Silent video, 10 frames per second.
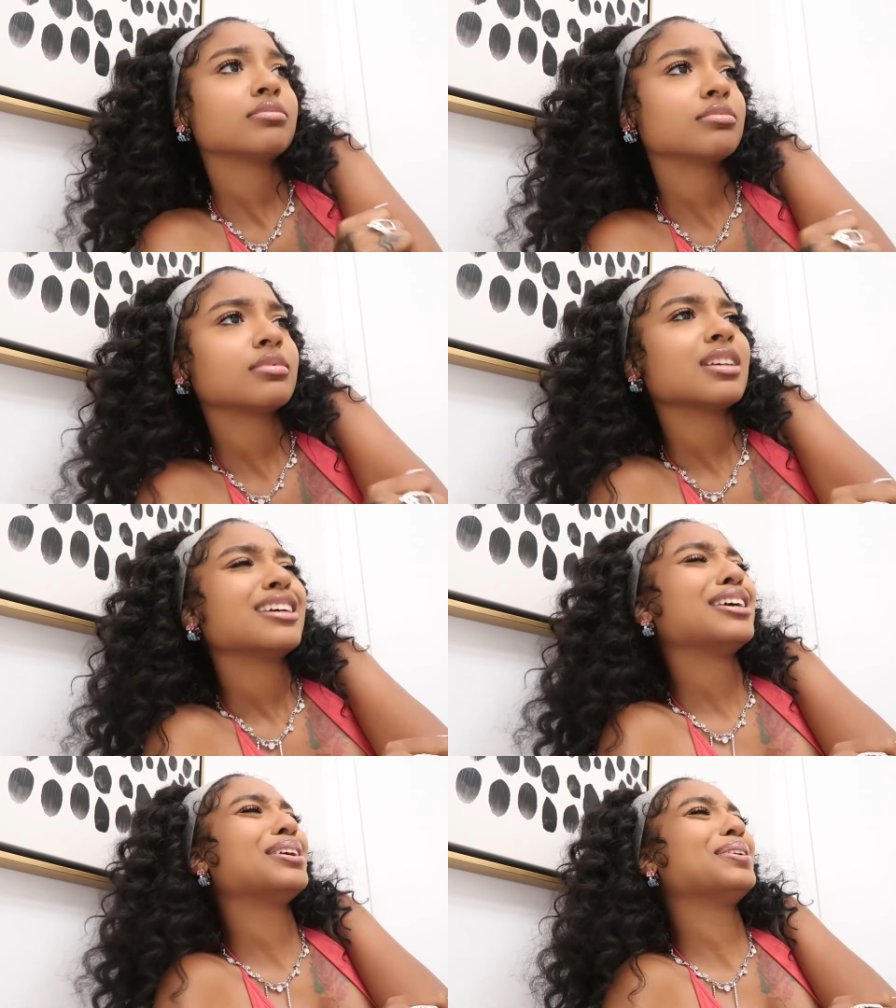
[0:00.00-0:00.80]
Ew,
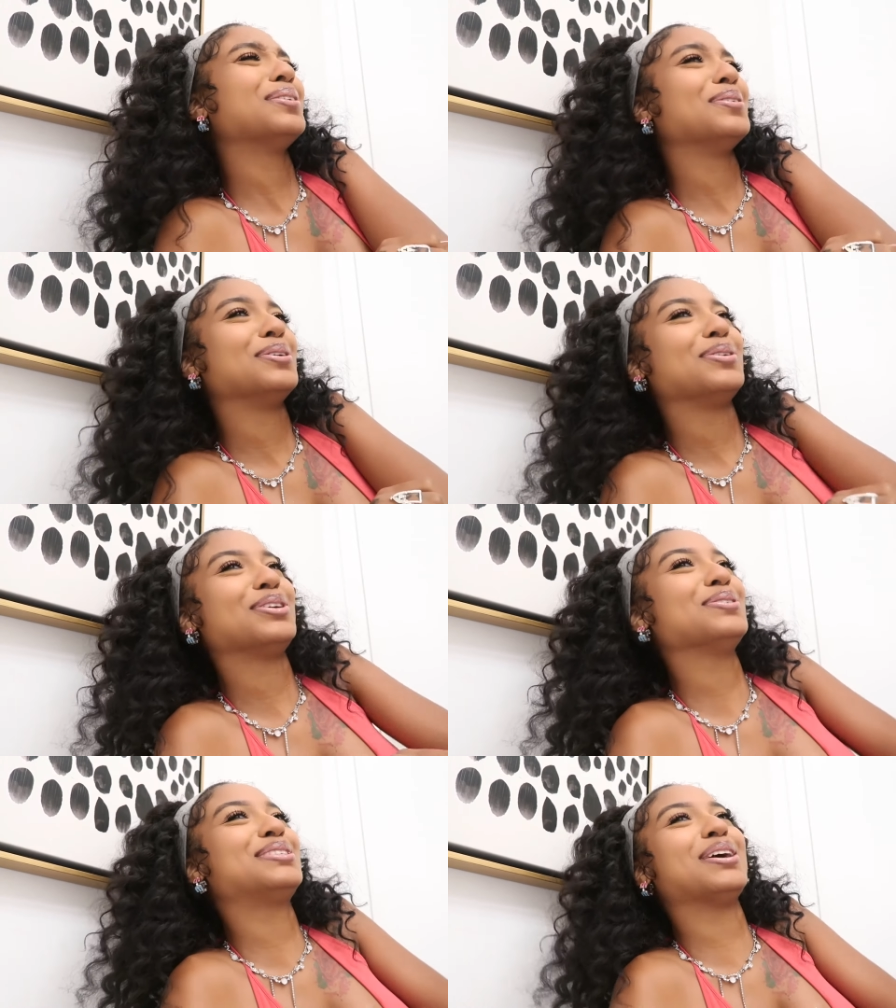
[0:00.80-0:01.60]

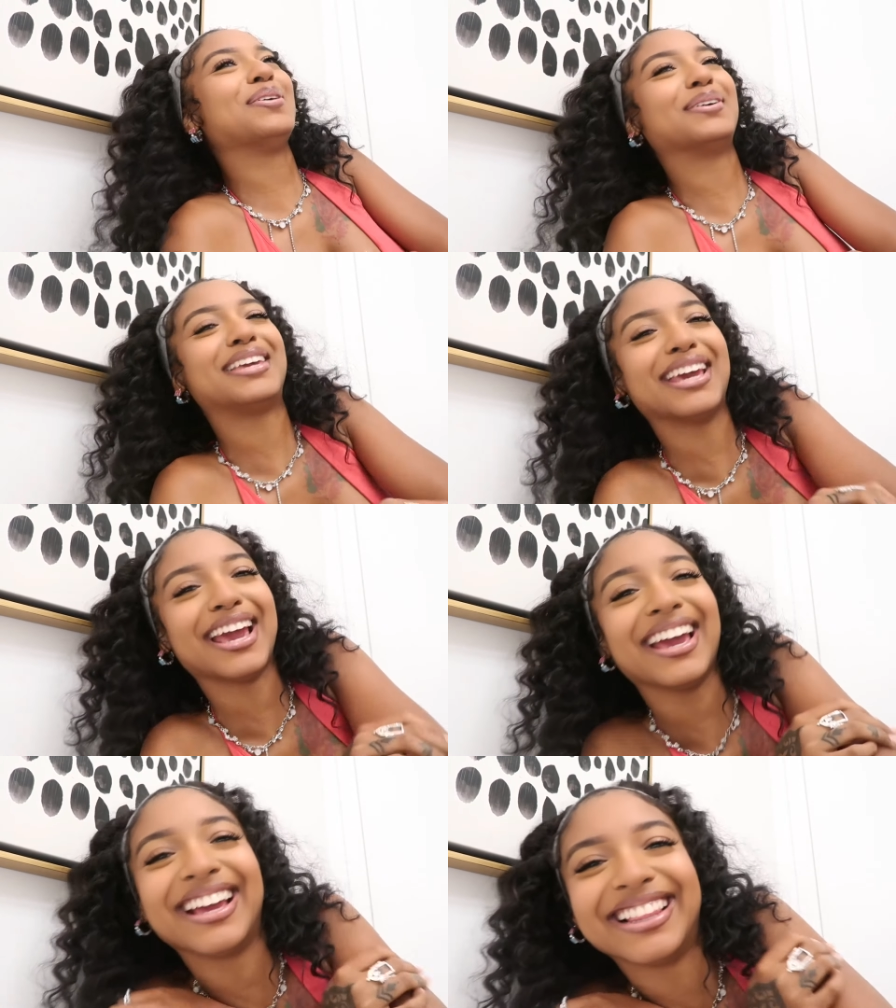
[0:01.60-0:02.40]
you so
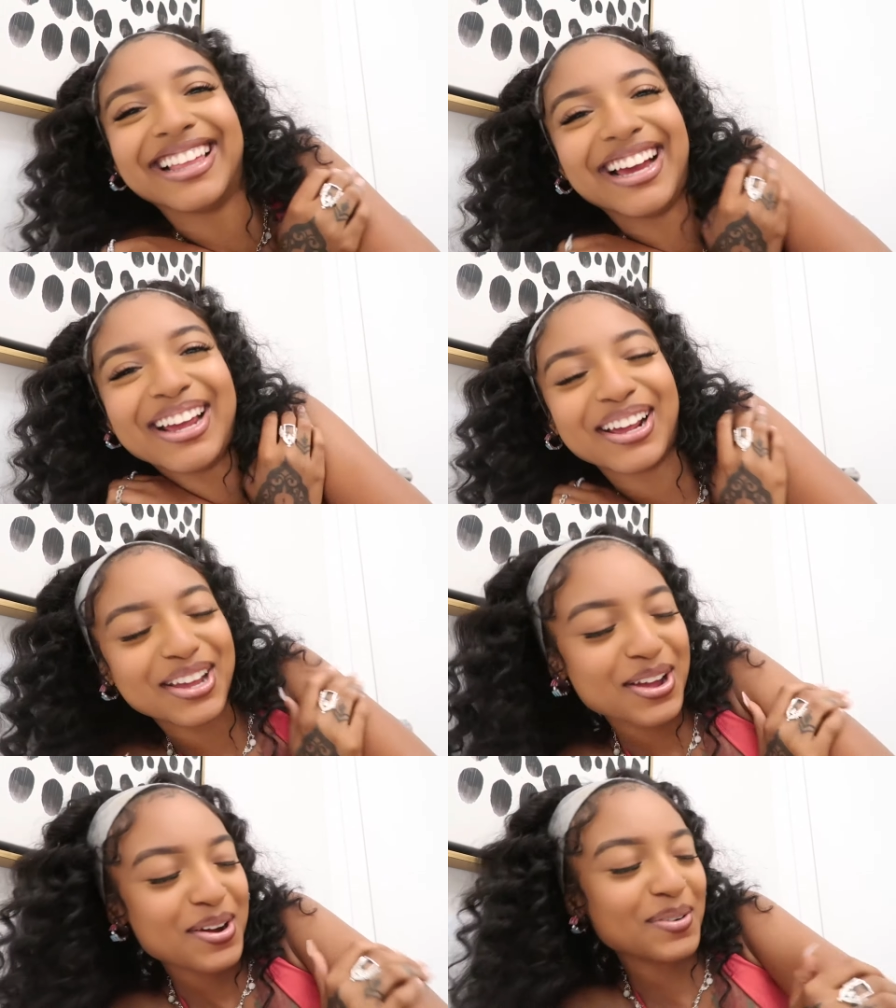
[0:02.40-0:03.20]
gay. Like,
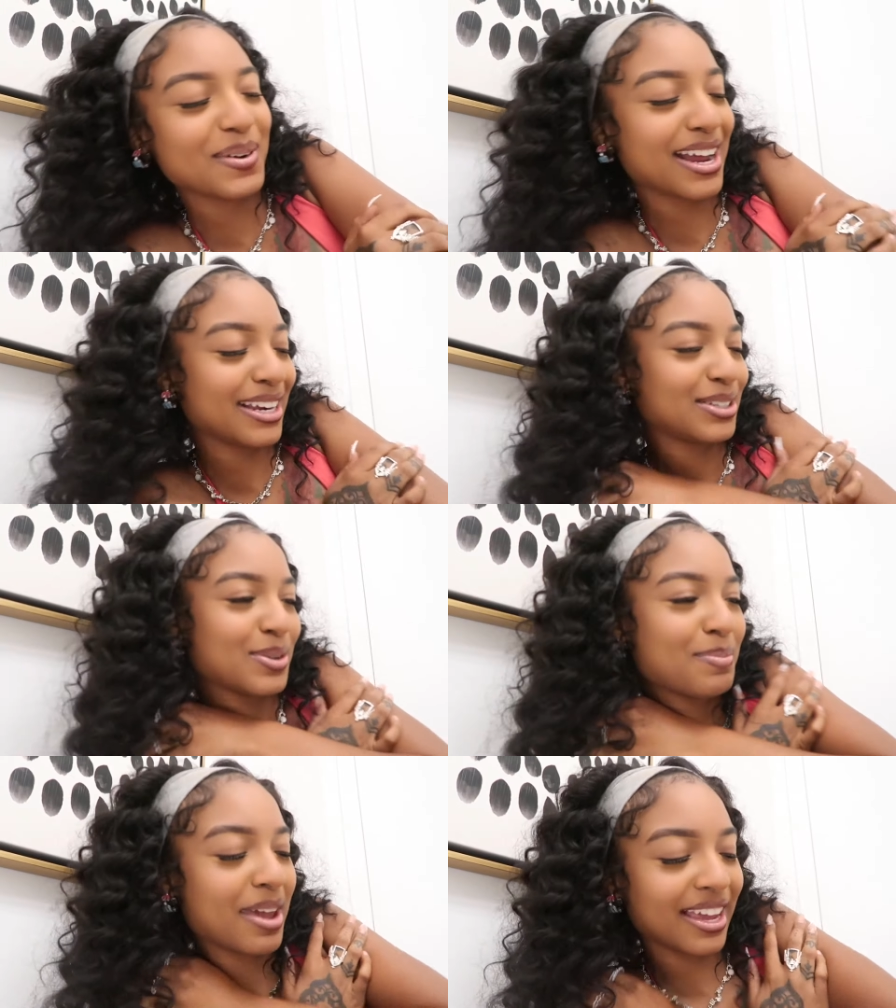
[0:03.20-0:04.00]
why did
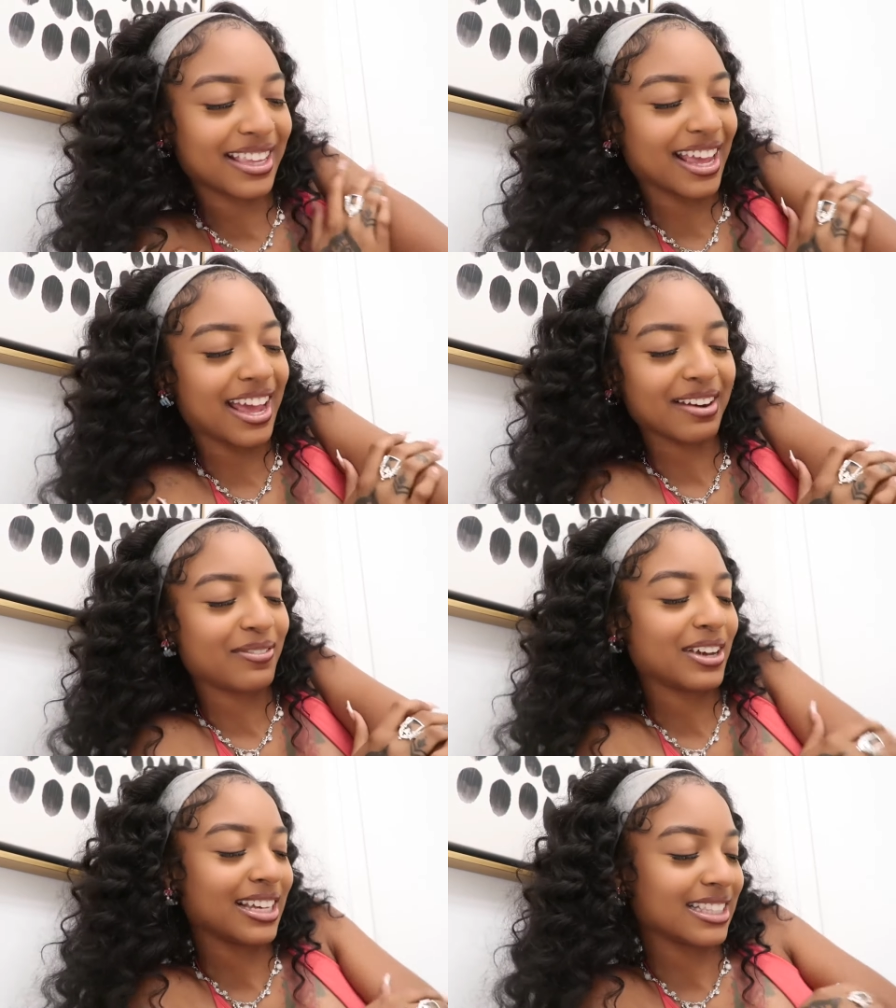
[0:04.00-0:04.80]
you make that
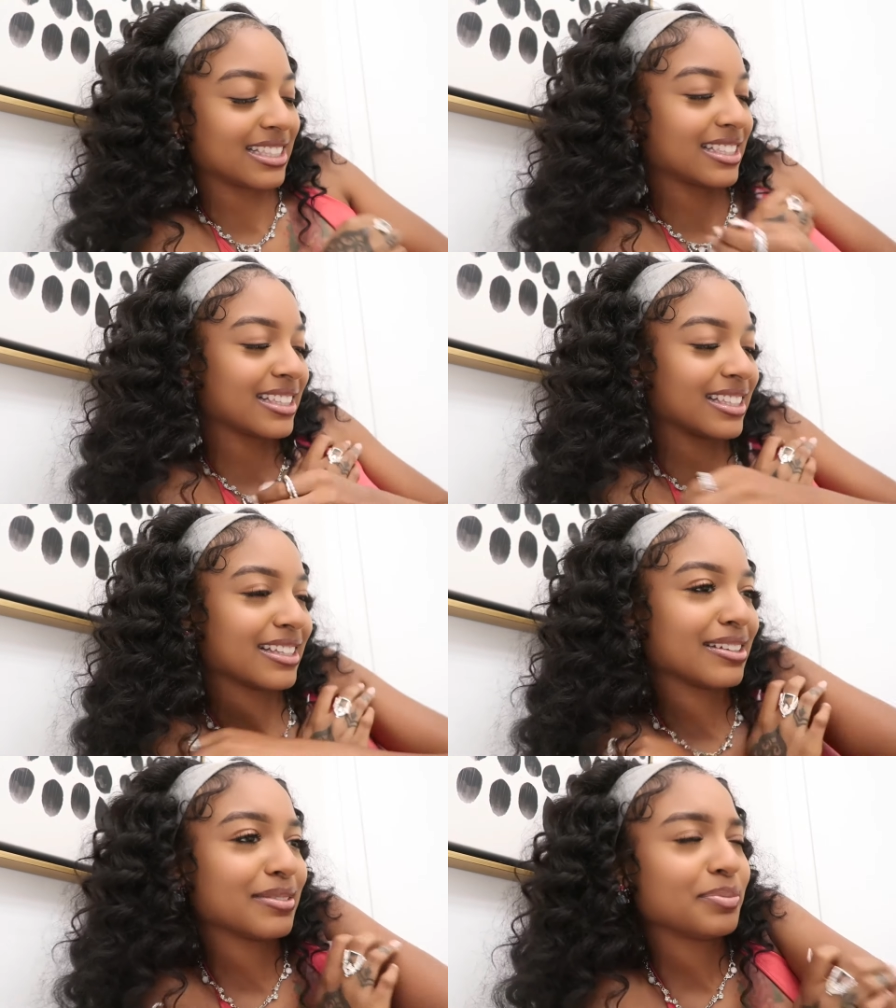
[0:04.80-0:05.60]
so face?
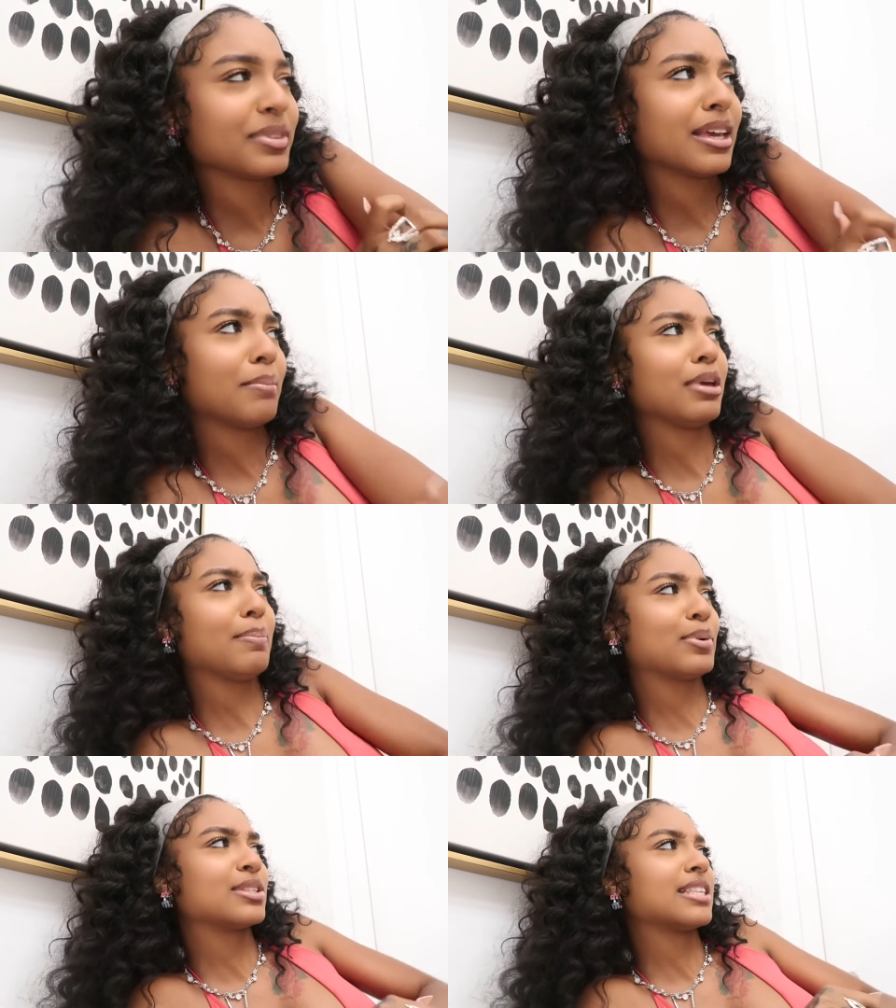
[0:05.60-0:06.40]
Like,
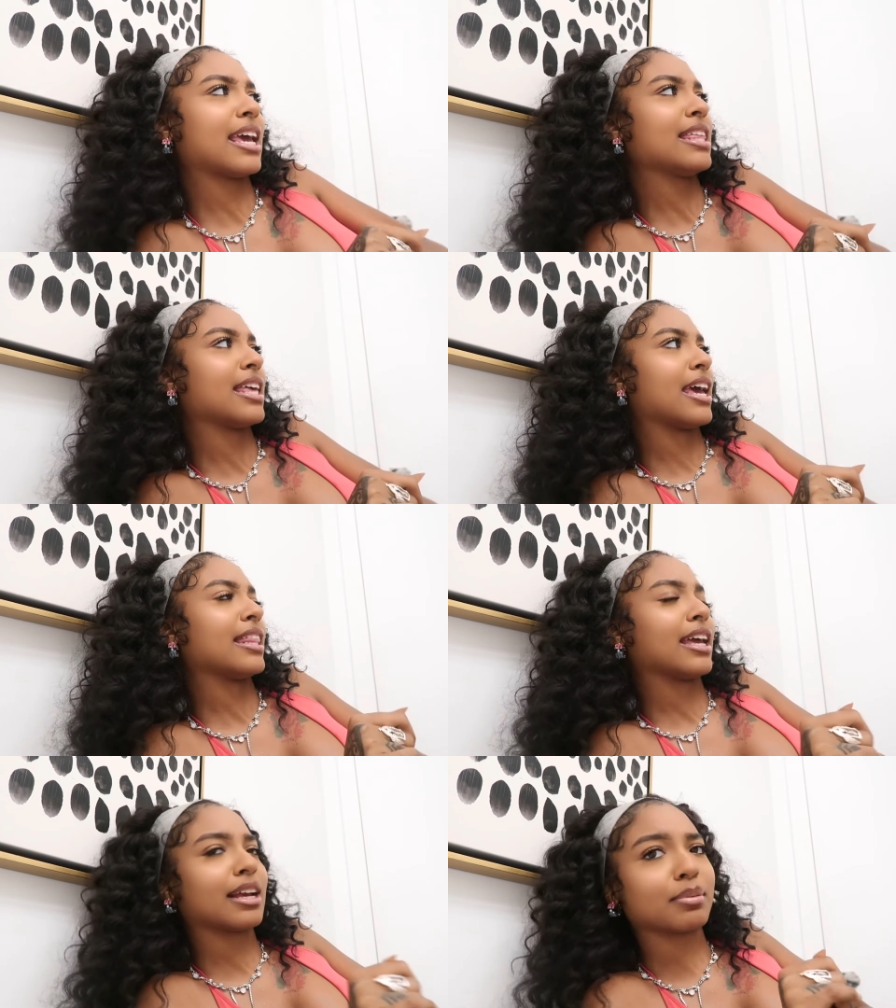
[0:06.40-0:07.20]
People say
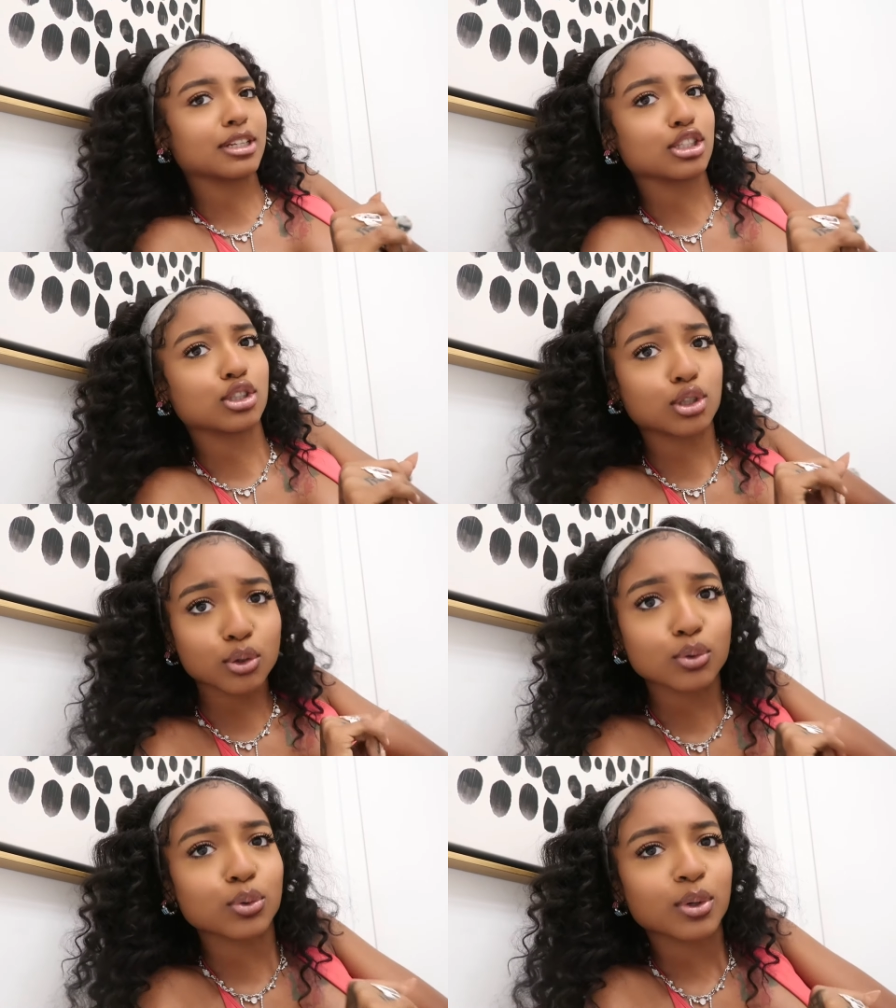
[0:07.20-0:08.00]
that. Like, I'm gonna I,
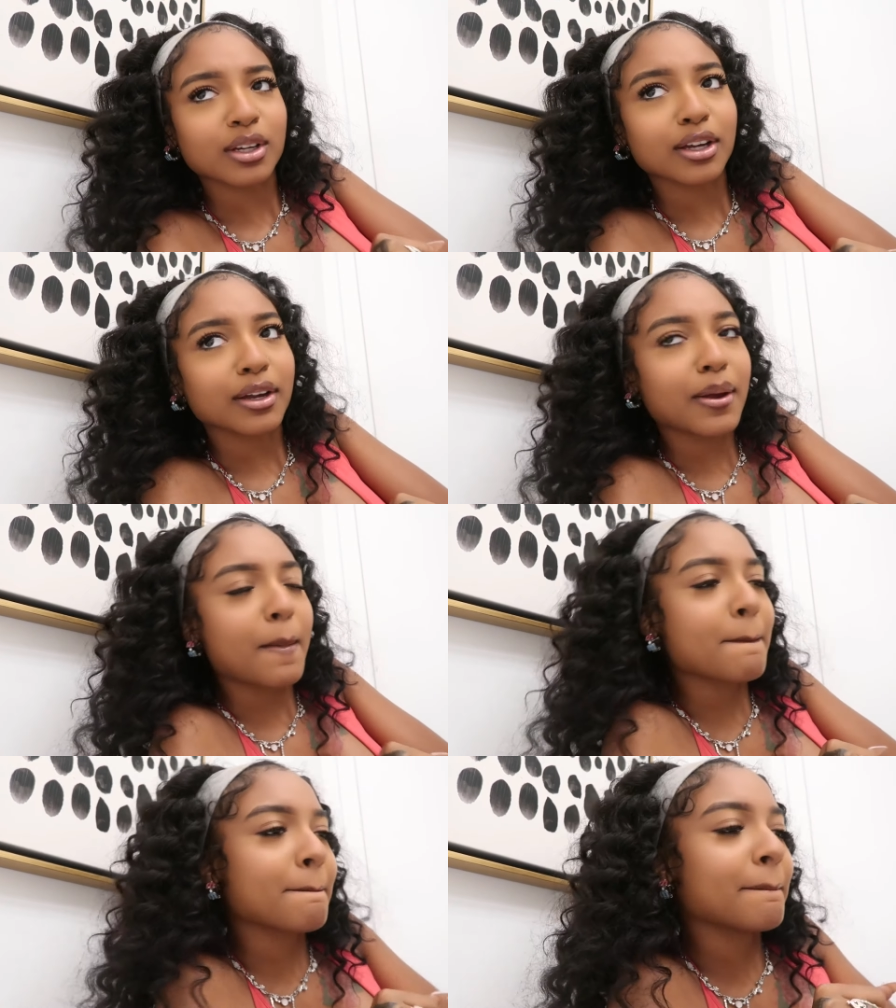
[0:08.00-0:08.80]
sue. I've never heard of
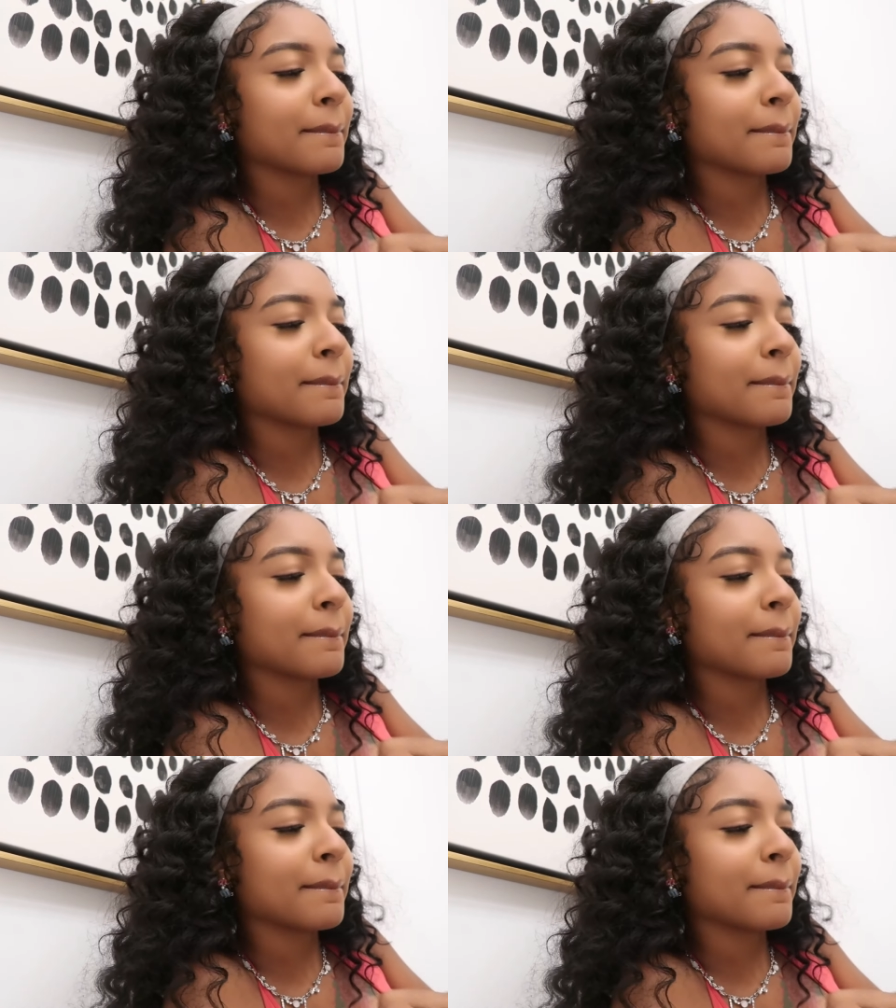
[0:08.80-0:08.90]
that.